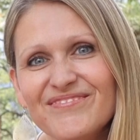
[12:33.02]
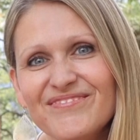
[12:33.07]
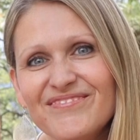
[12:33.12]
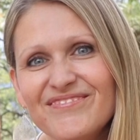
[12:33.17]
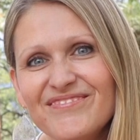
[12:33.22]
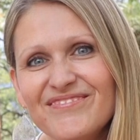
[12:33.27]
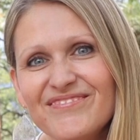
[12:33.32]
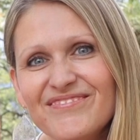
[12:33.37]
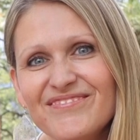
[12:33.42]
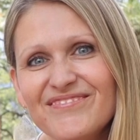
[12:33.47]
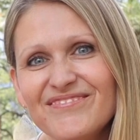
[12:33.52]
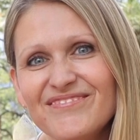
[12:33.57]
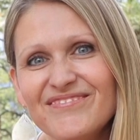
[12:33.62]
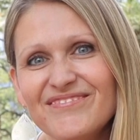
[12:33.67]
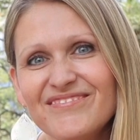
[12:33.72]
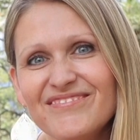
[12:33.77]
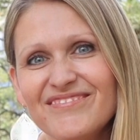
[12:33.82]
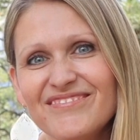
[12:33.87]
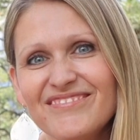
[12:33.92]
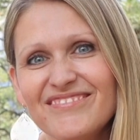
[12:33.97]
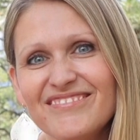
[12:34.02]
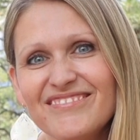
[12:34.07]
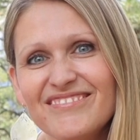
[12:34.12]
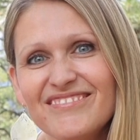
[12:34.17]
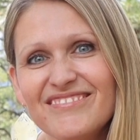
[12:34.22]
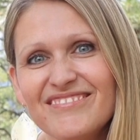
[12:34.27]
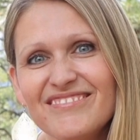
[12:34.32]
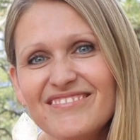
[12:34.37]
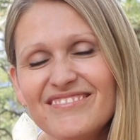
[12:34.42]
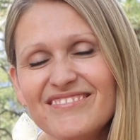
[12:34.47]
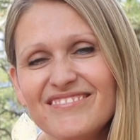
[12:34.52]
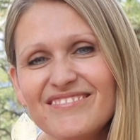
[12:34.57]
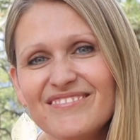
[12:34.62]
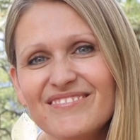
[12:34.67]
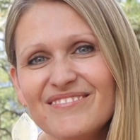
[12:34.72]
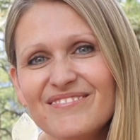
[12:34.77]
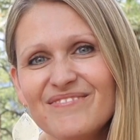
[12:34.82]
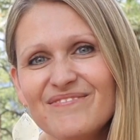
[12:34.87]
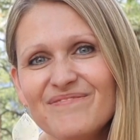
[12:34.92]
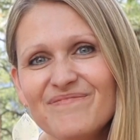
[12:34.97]

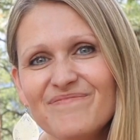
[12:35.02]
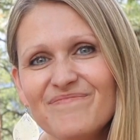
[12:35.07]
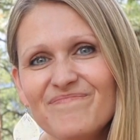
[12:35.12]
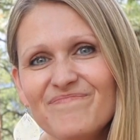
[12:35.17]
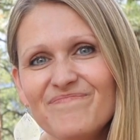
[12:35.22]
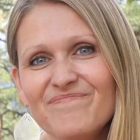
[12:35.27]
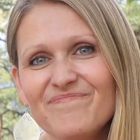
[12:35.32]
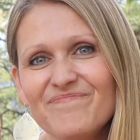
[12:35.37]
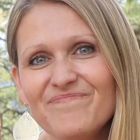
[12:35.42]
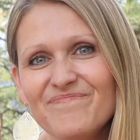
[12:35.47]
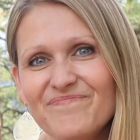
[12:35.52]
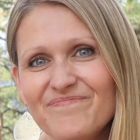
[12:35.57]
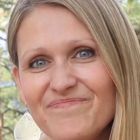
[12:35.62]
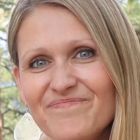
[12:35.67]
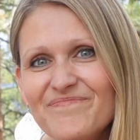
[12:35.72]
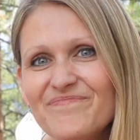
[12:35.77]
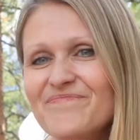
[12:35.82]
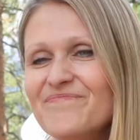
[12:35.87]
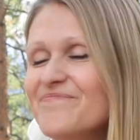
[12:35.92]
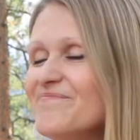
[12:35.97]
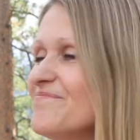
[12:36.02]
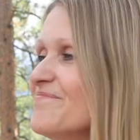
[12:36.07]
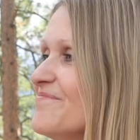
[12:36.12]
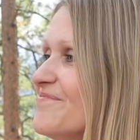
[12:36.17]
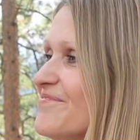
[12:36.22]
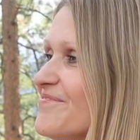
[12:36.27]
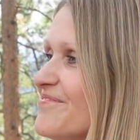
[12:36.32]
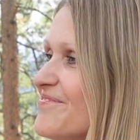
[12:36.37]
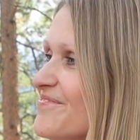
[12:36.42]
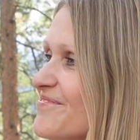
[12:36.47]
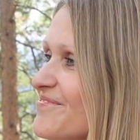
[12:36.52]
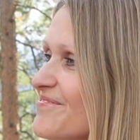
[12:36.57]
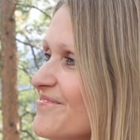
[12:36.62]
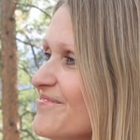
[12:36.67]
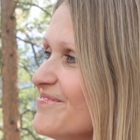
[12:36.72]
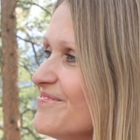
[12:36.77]
(not speaking)